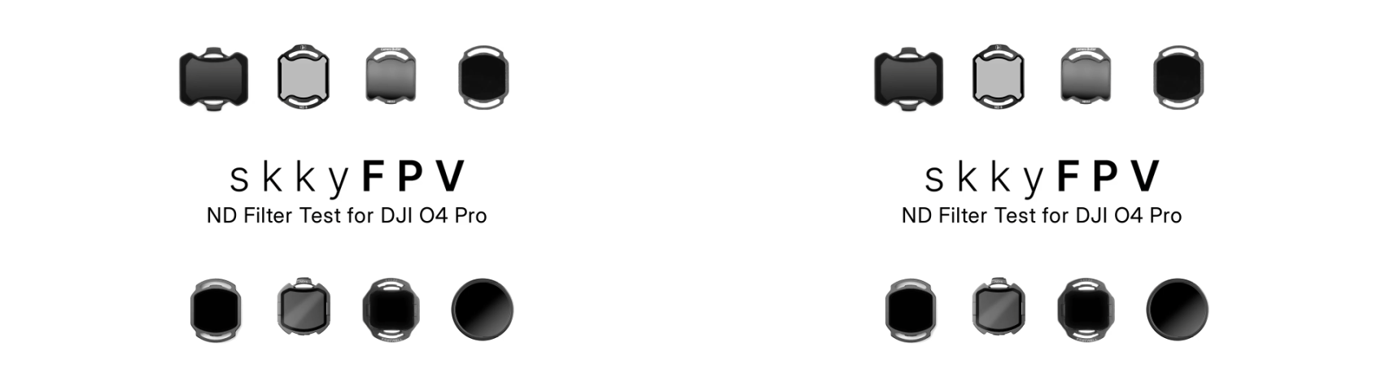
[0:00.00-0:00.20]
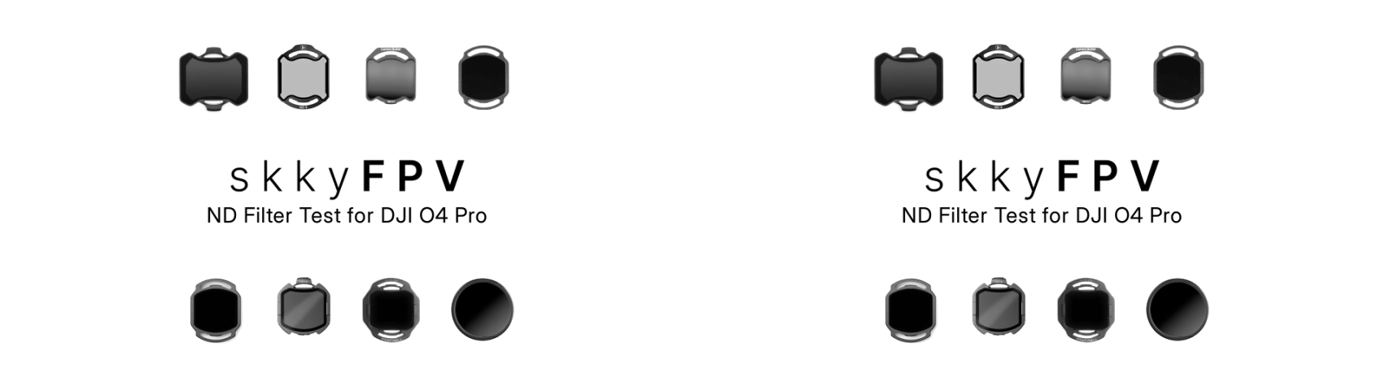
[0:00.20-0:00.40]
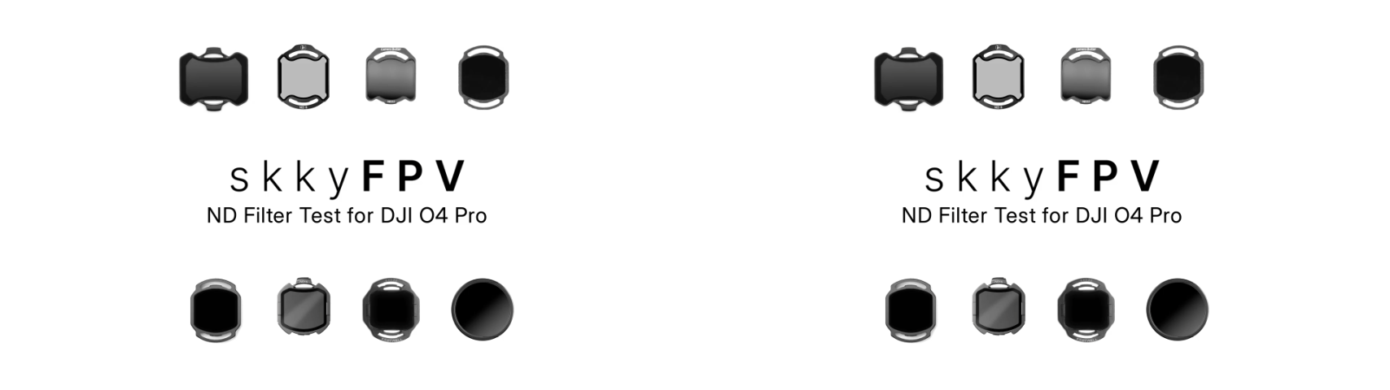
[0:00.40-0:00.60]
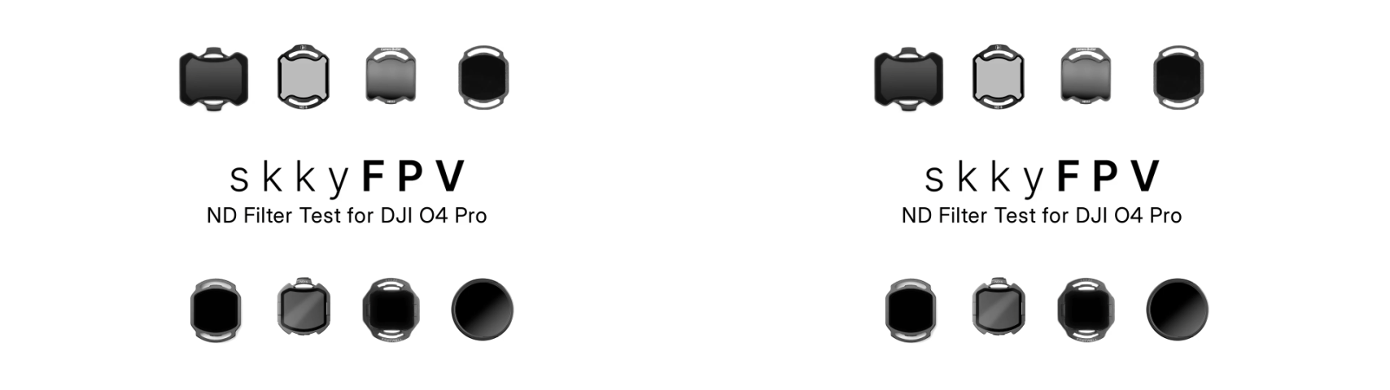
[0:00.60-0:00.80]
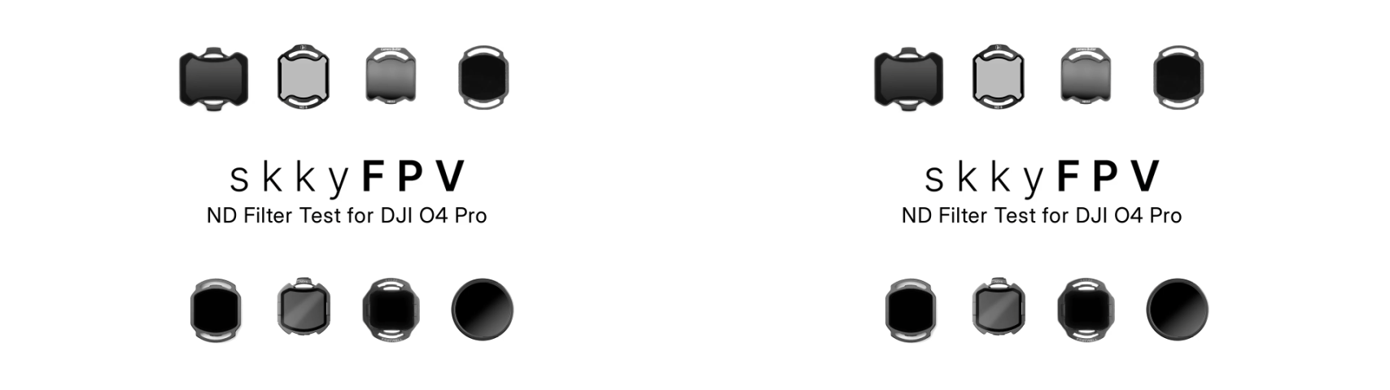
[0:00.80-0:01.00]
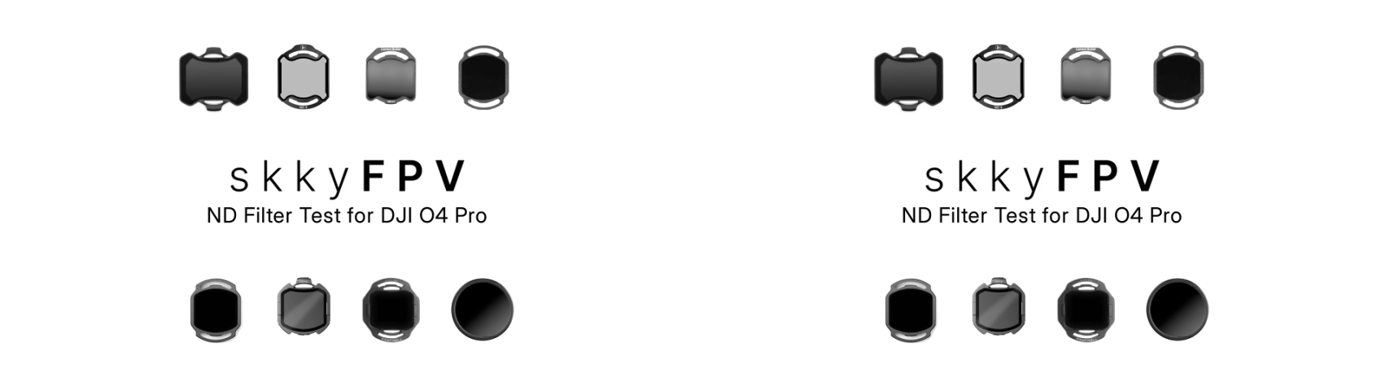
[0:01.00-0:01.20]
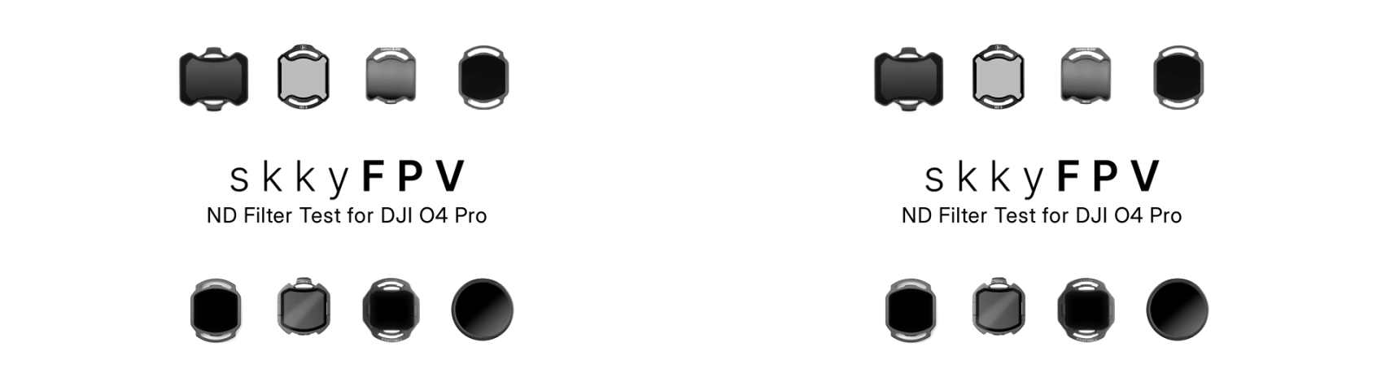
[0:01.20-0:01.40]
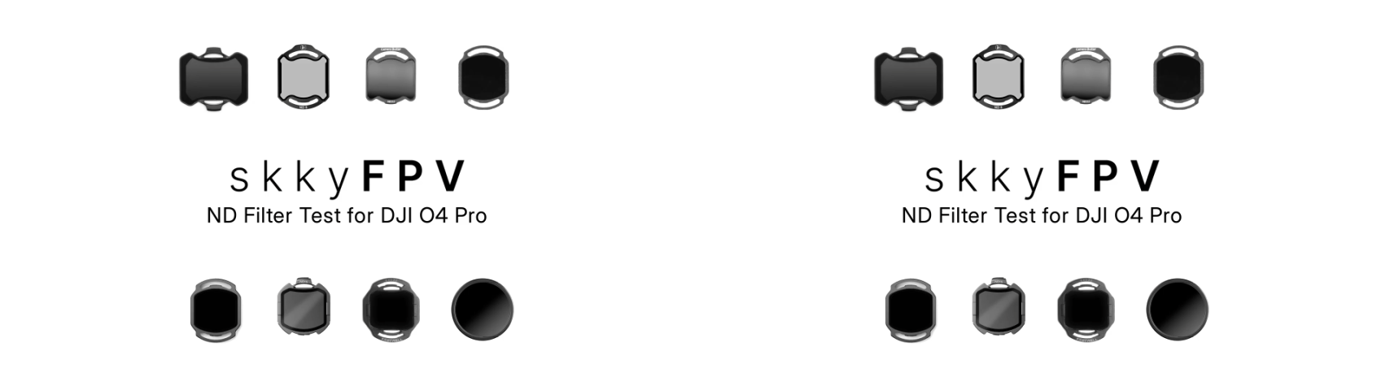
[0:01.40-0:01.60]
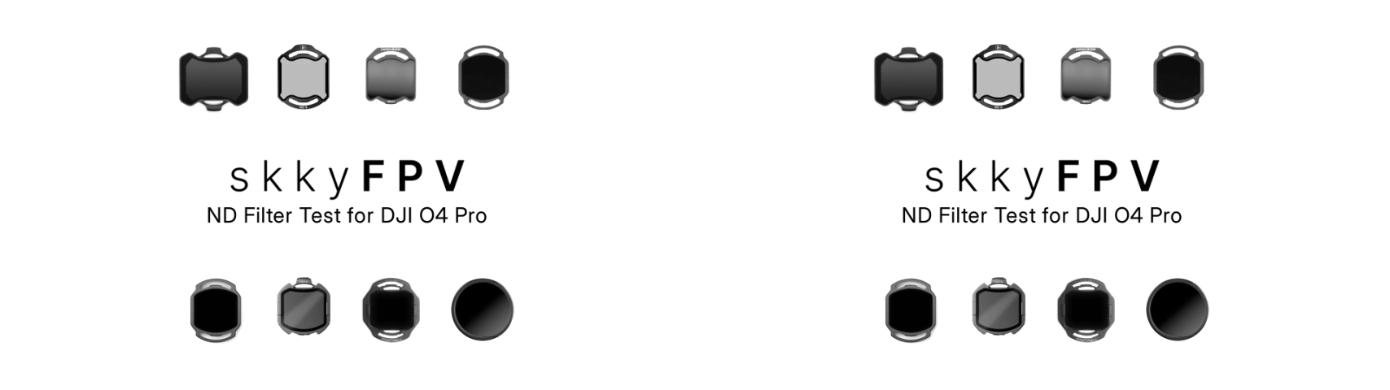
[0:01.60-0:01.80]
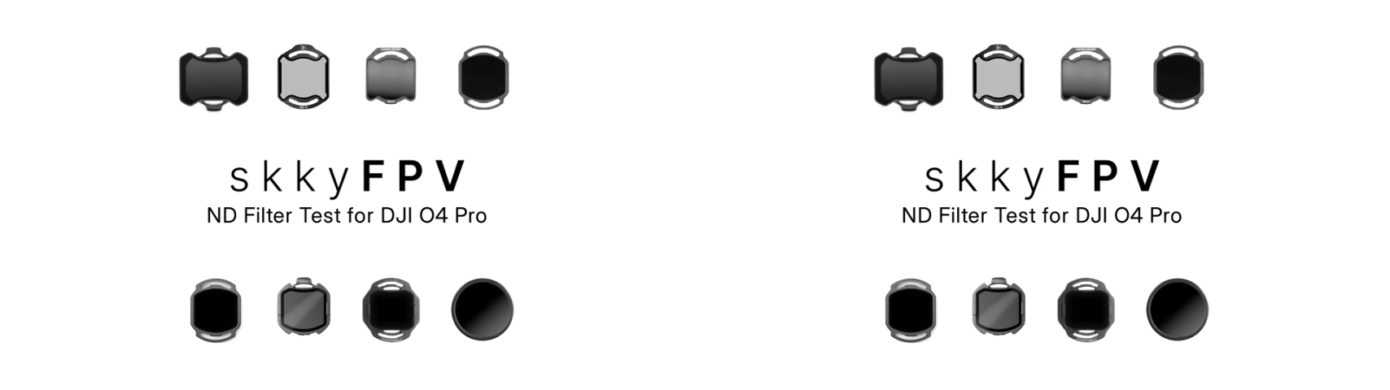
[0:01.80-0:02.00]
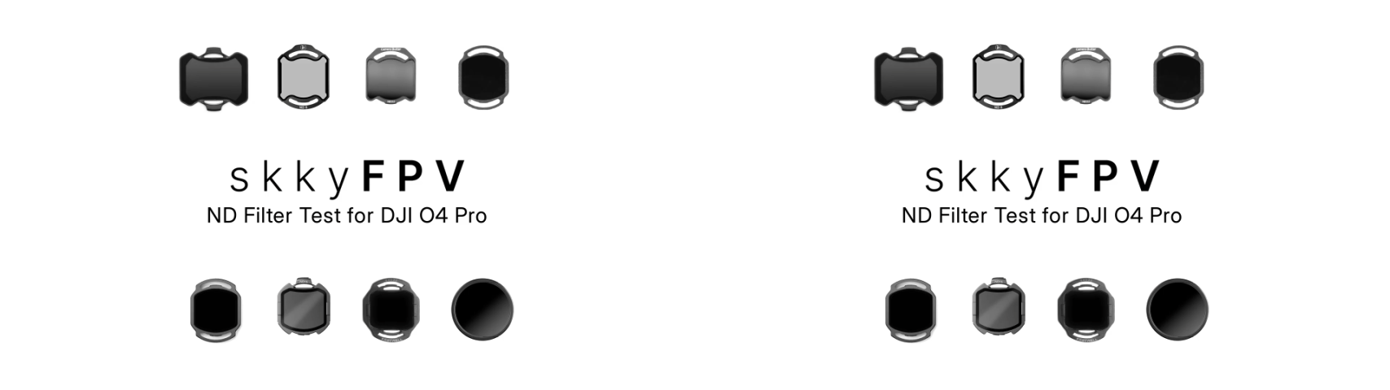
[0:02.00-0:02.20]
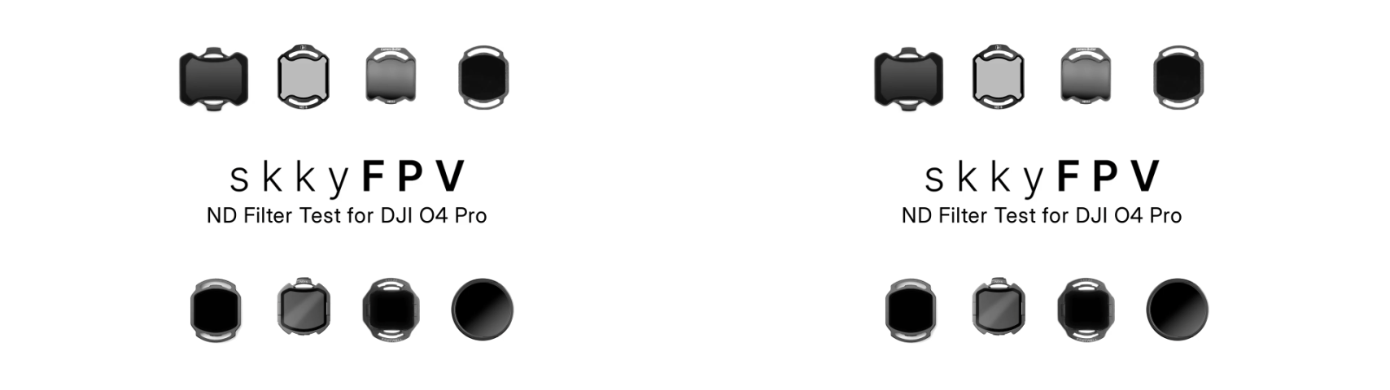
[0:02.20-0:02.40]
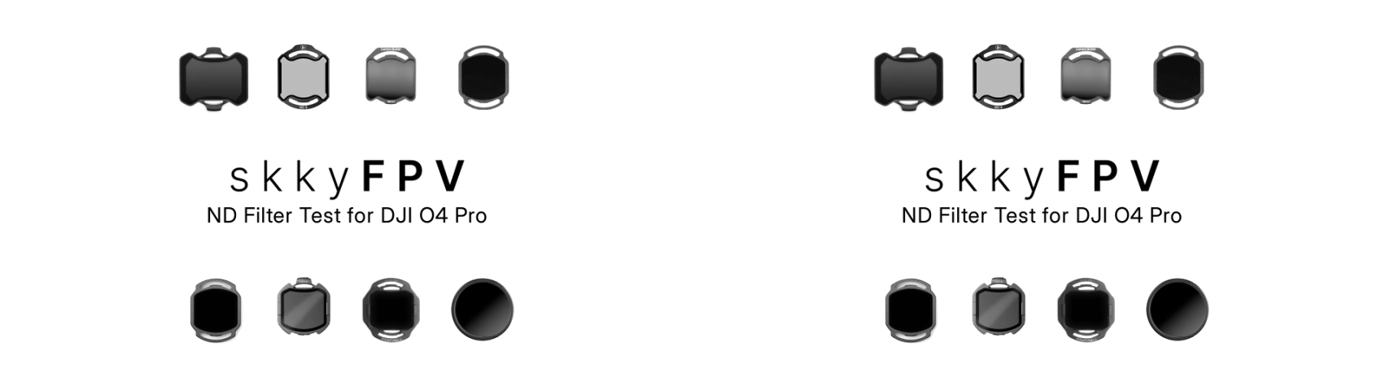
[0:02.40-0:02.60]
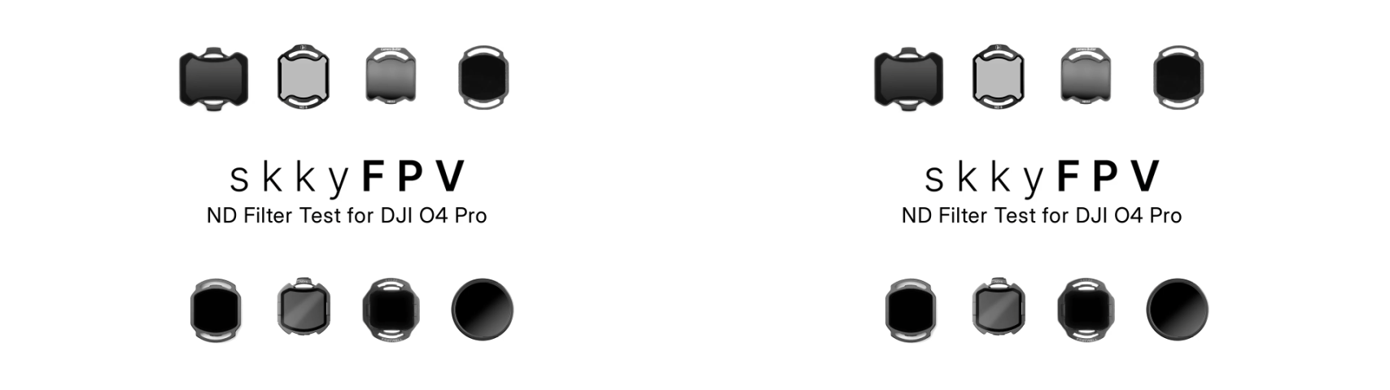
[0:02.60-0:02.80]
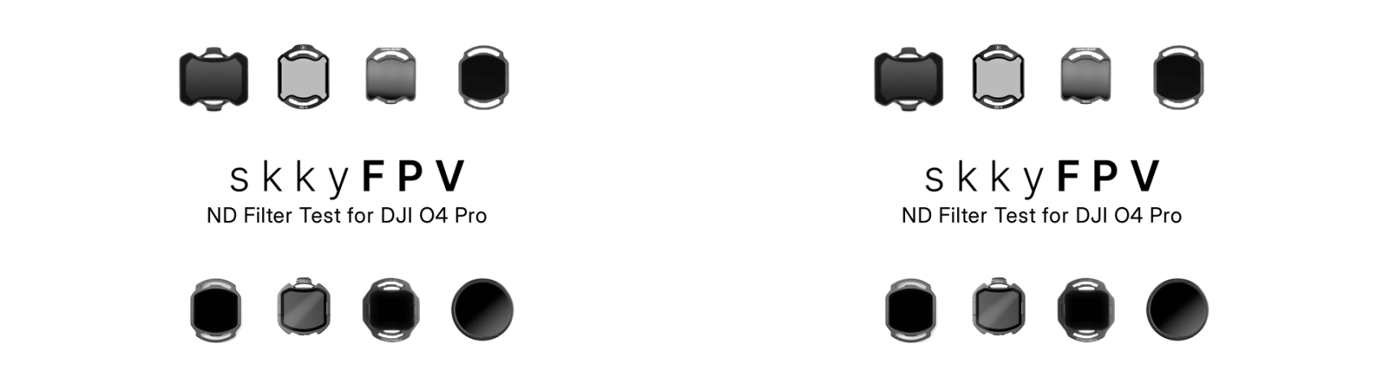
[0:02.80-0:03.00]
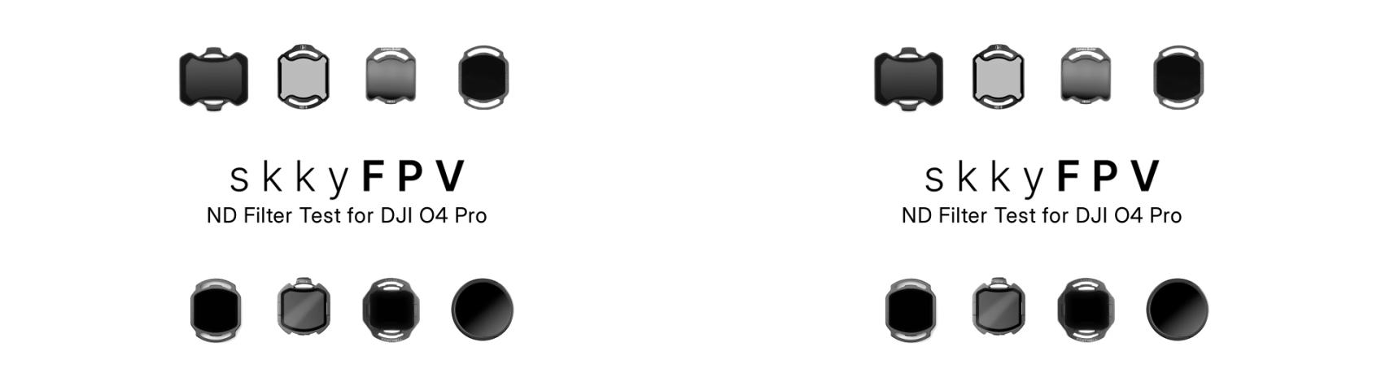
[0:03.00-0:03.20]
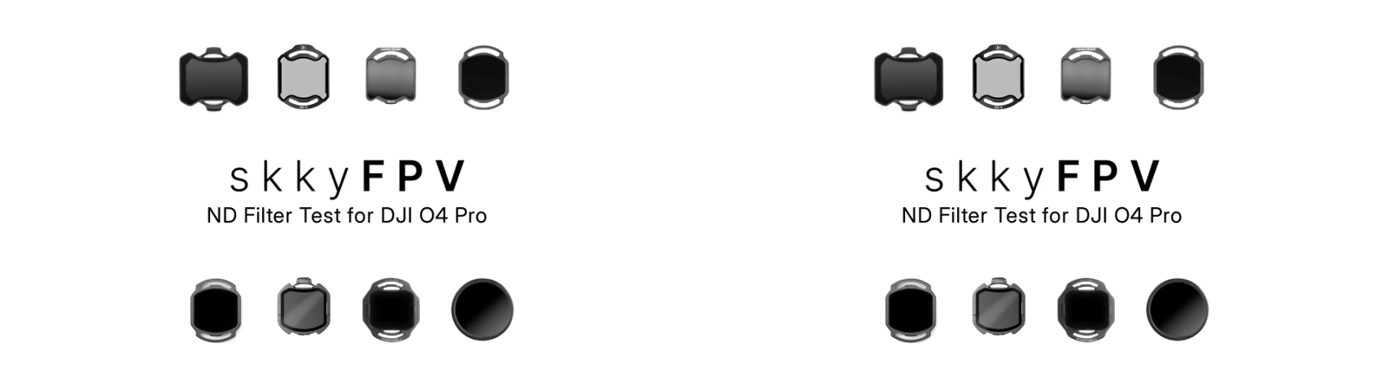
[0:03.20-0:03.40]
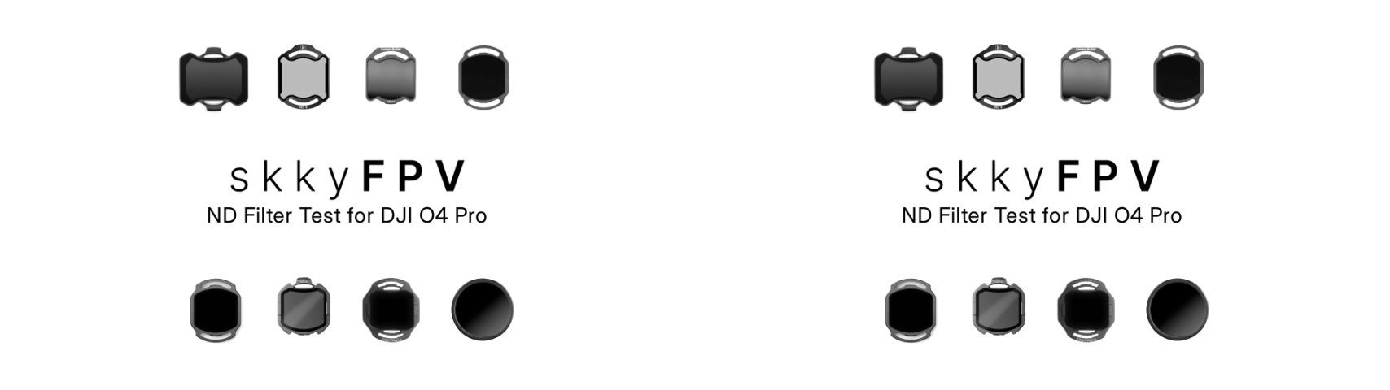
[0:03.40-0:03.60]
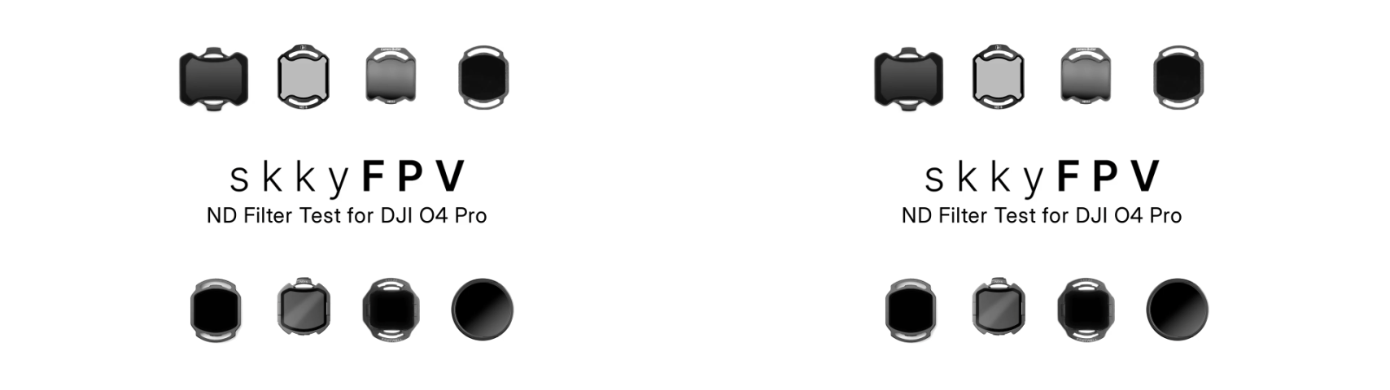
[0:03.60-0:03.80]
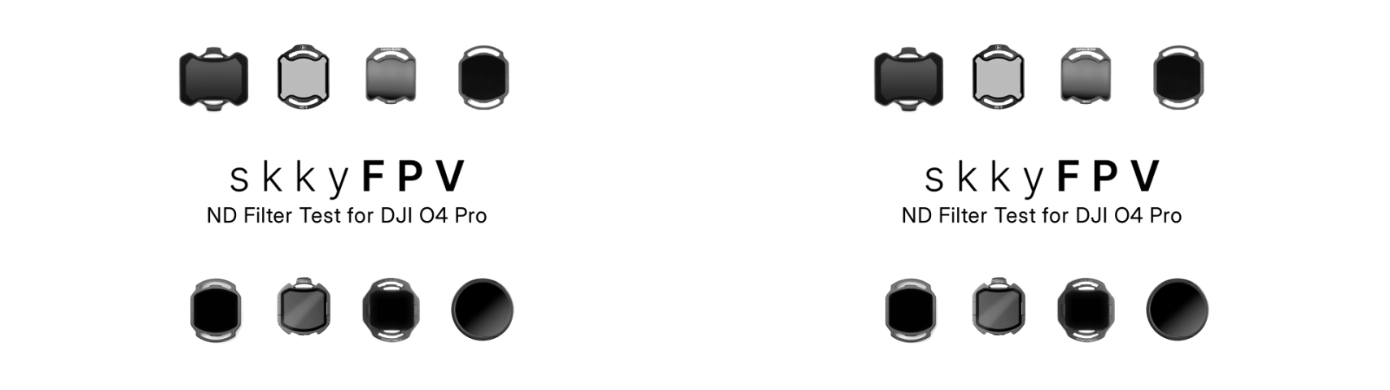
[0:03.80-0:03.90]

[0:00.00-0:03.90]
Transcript: Nobody's mouth can be seen.